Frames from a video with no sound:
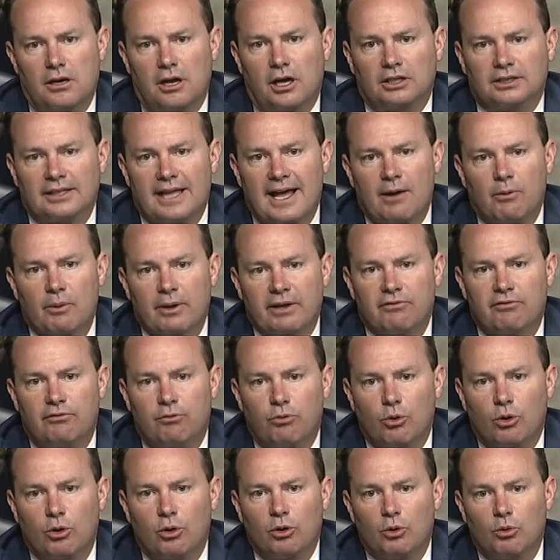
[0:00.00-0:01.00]
allowing
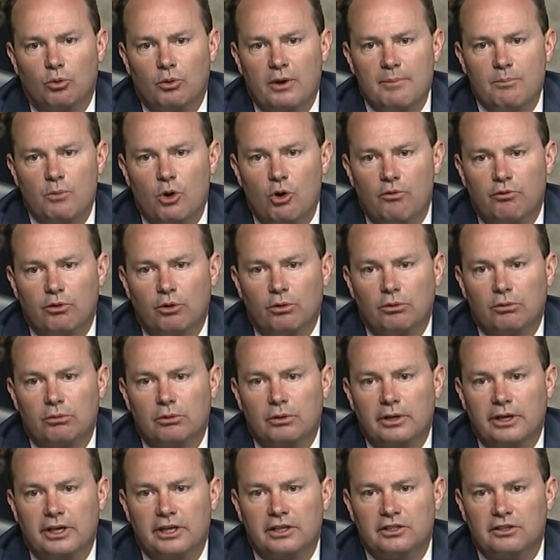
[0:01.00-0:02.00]
for removal
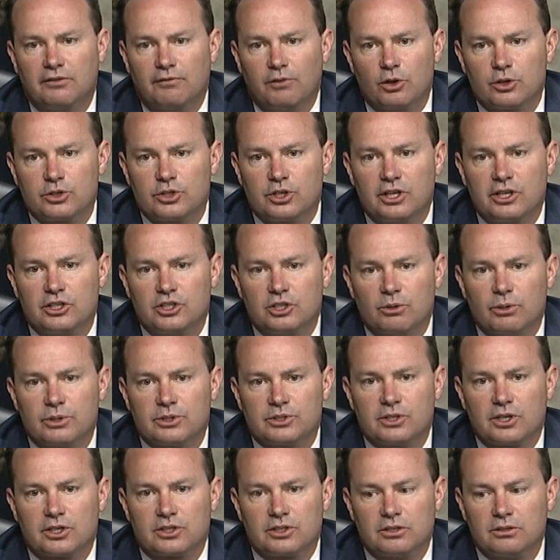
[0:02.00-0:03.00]
in diversity
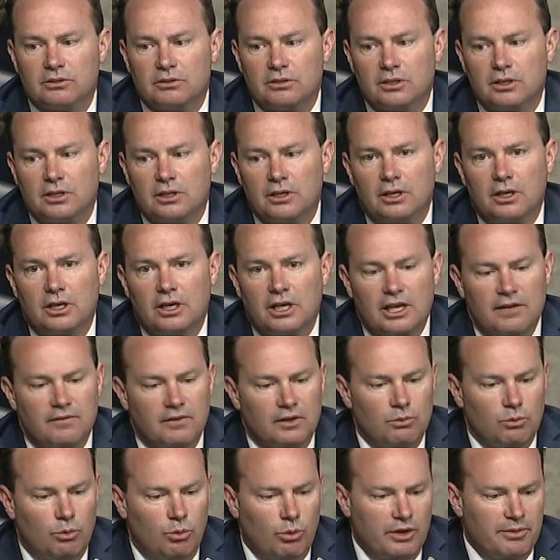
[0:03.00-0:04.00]
jurisdiction
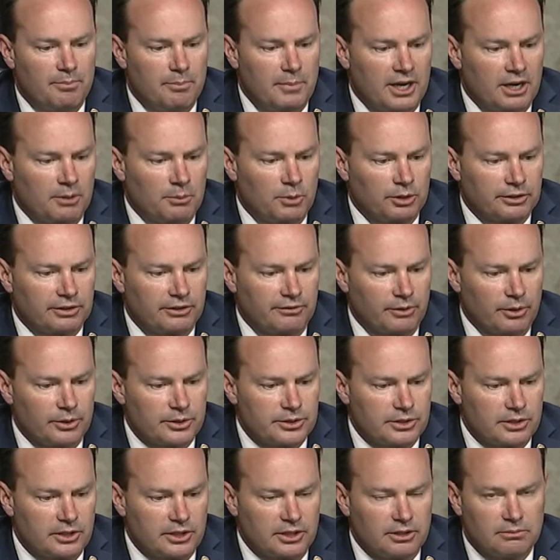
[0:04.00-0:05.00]
even with minimal
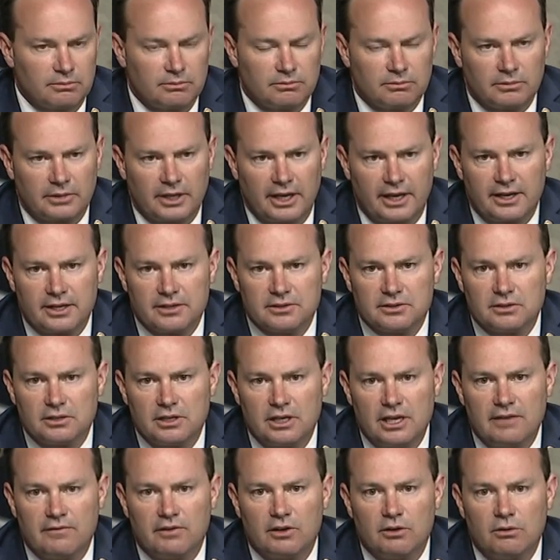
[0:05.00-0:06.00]
diversity. That is,
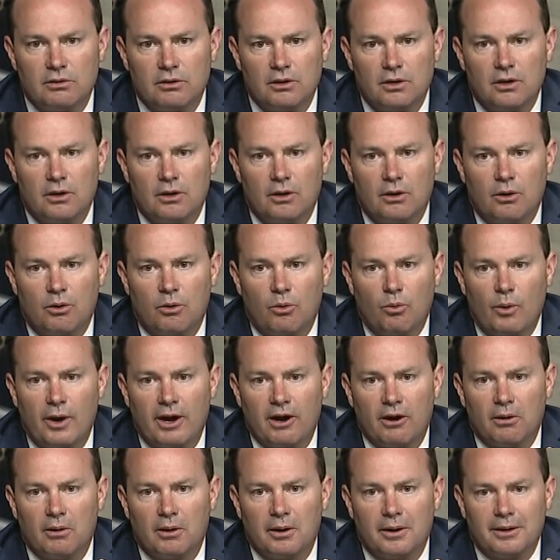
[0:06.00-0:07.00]
even
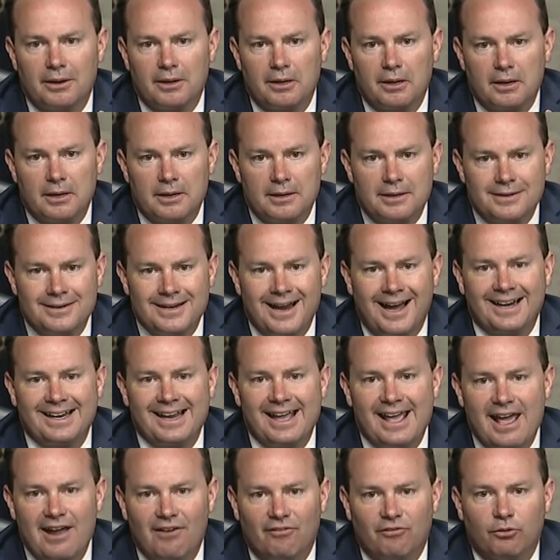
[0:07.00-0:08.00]
where
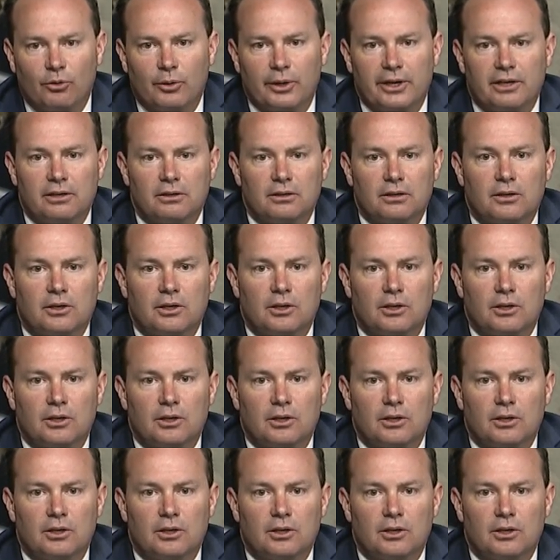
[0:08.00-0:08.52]
not every